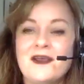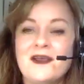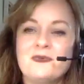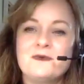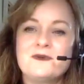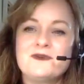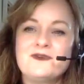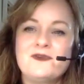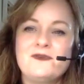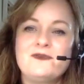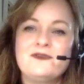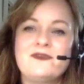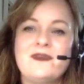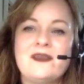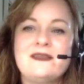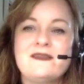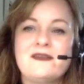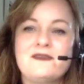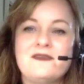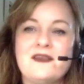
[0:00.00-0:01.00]
Would you
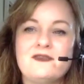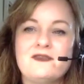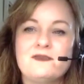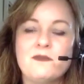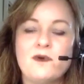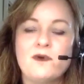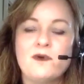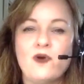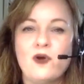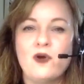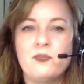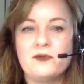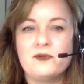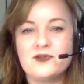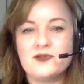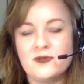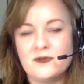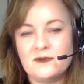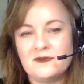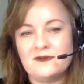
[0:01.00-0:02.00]
say that there's more
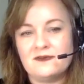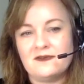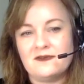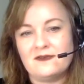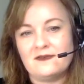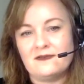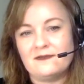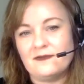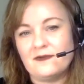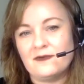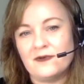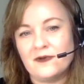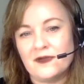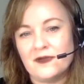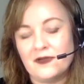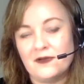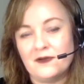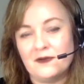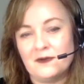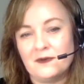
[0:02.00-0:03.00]
opportunities for
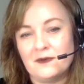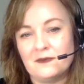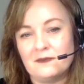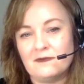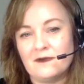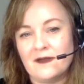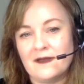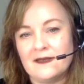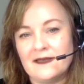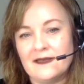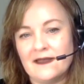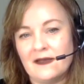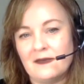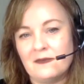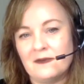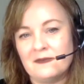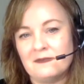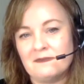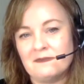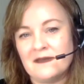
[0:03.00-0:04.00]
you right
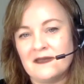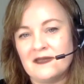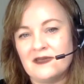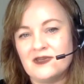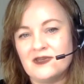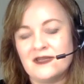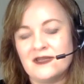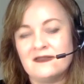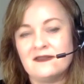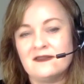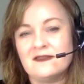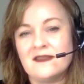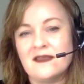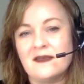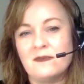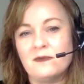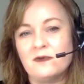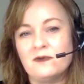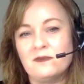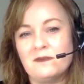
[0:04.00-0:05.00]
now in Beijing than
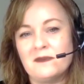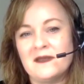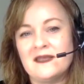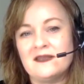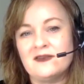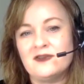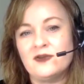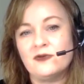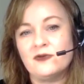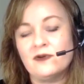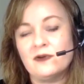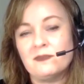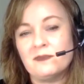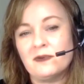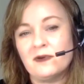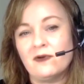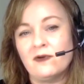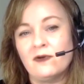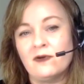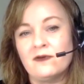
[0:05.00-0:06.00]
there would be in
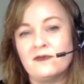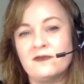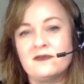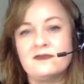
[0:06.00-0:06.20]
Europe or the